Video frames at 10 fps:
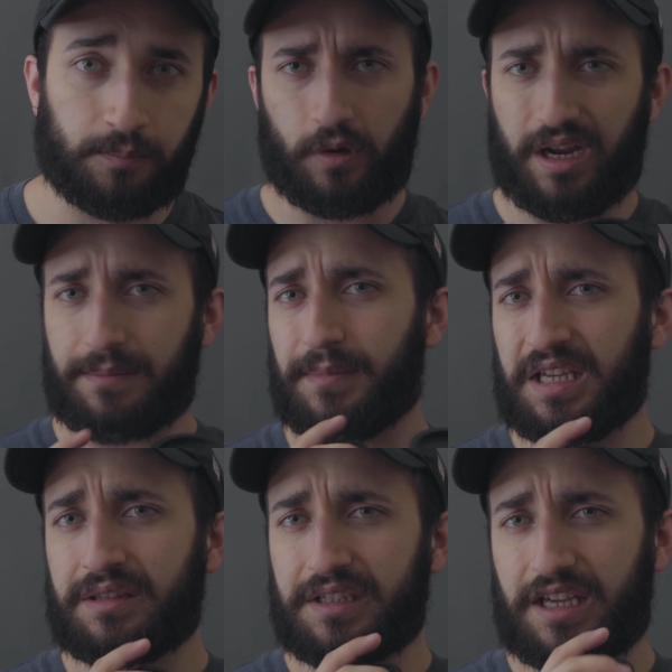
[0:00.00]
What I
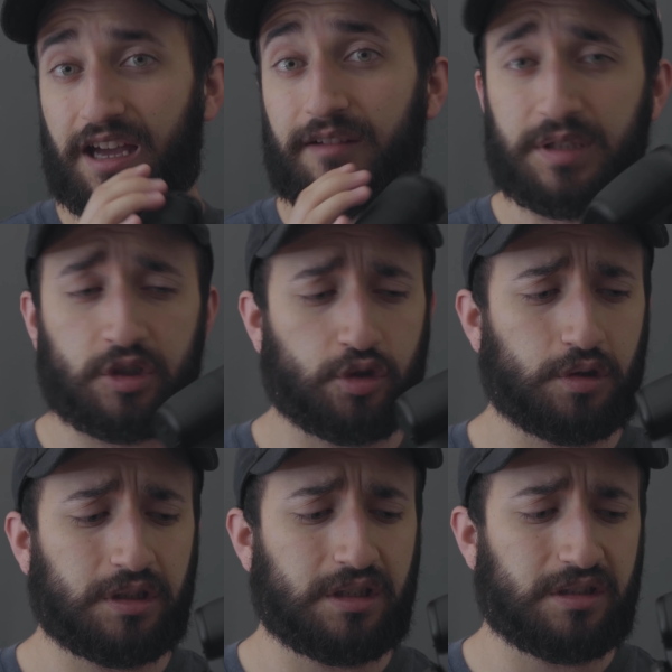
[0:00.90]
mainly have been
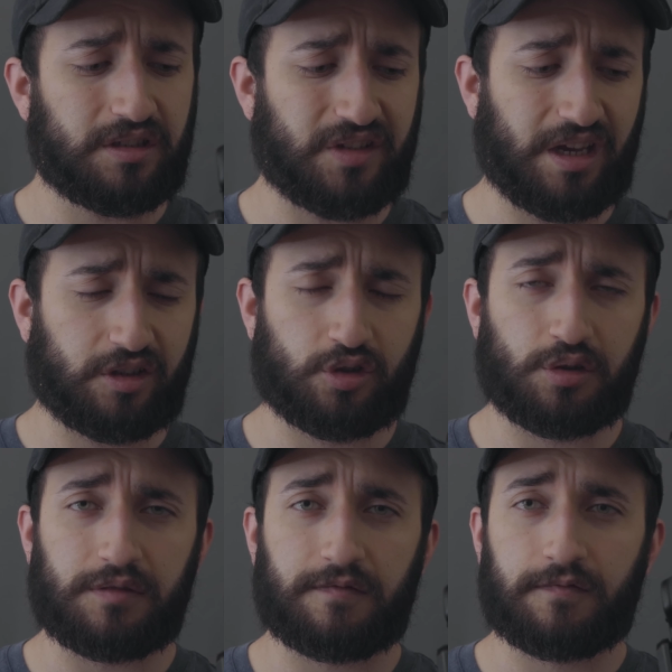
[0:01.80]
shooting in is
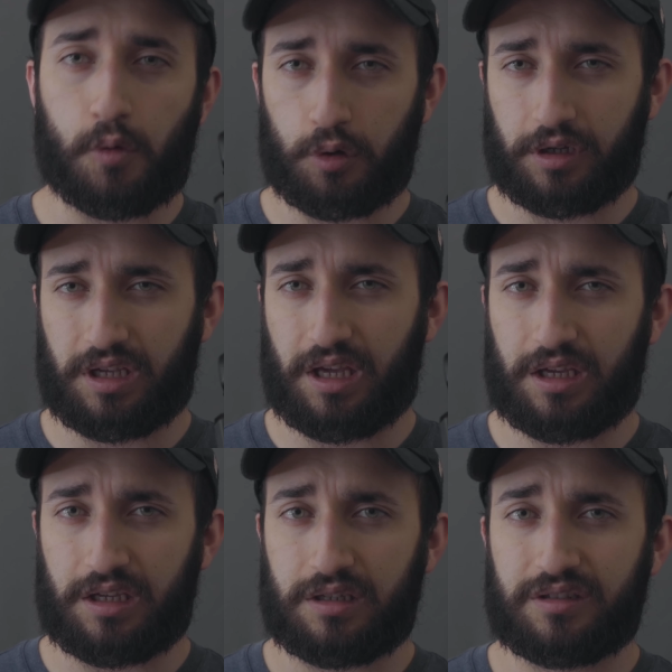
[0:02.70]
actually
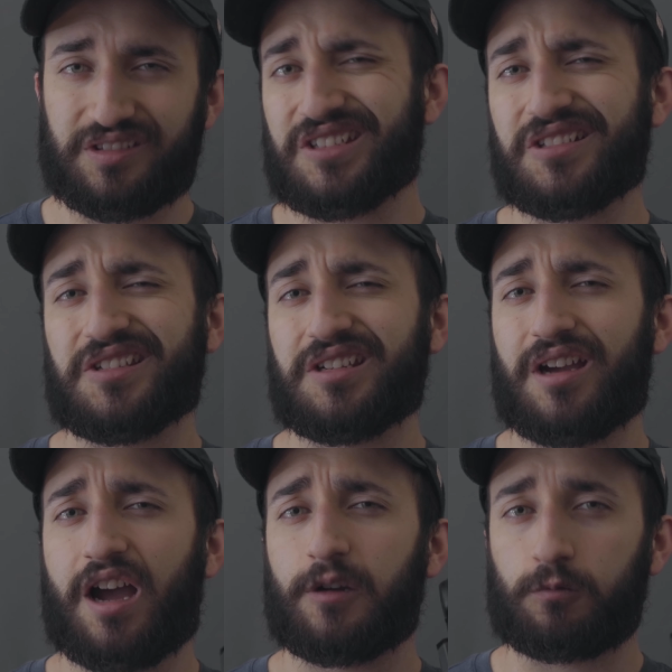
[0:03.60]
4K
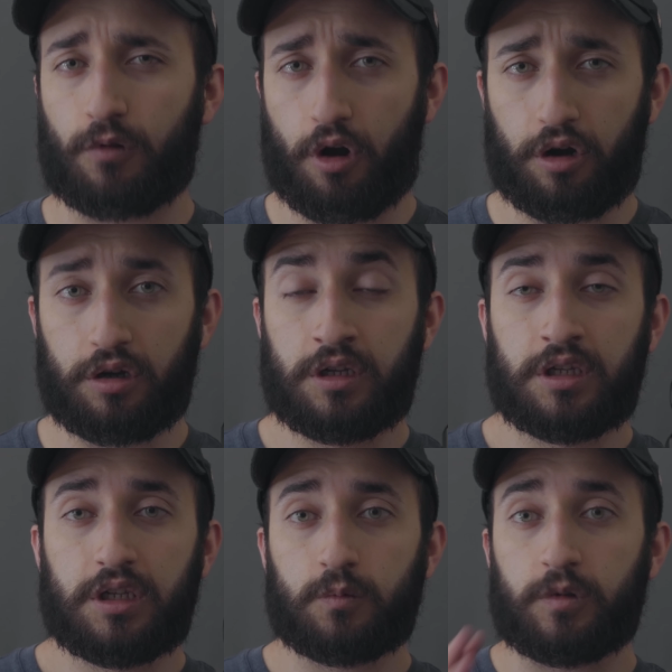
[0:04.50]
DCI RAW,
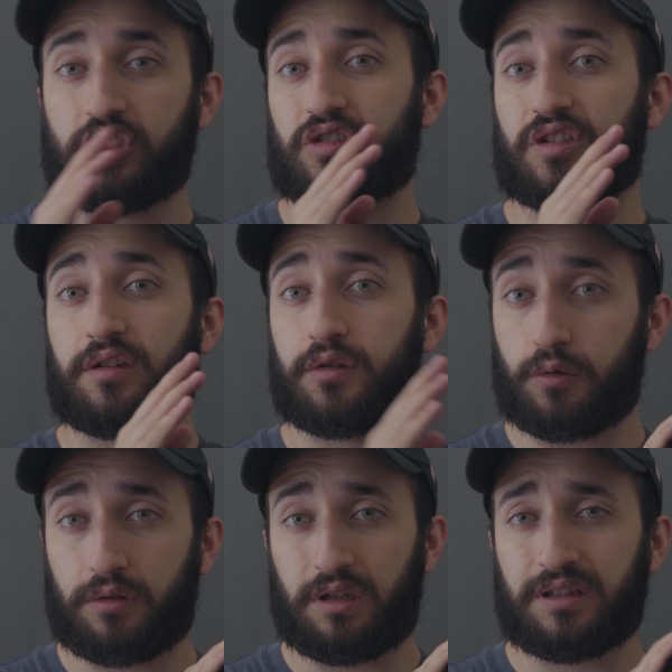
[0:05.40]
which is a
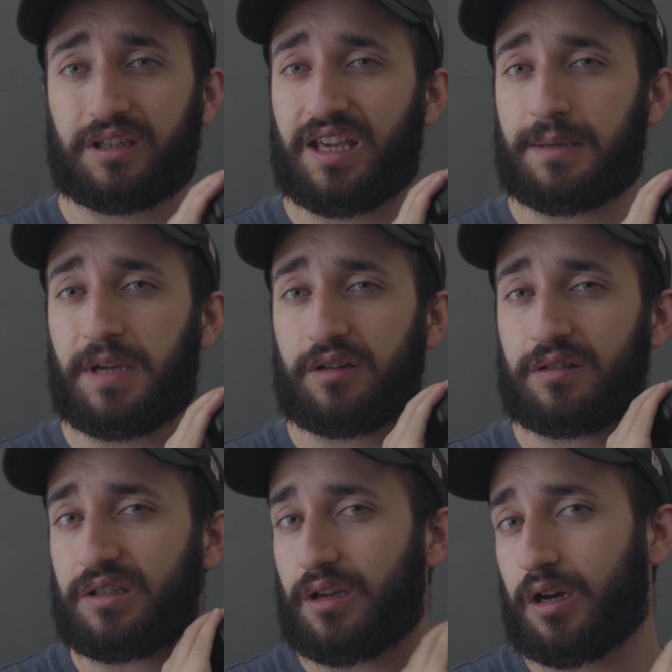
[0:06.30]
new thing that came out
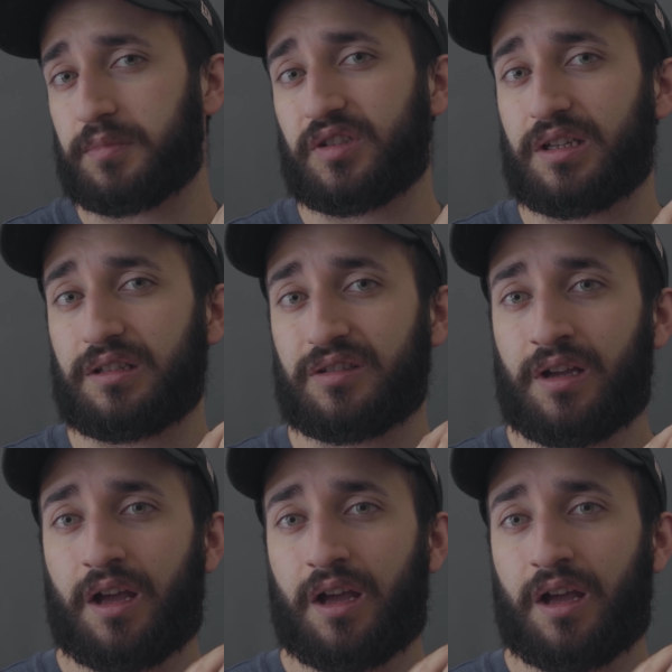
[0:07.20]
in the update,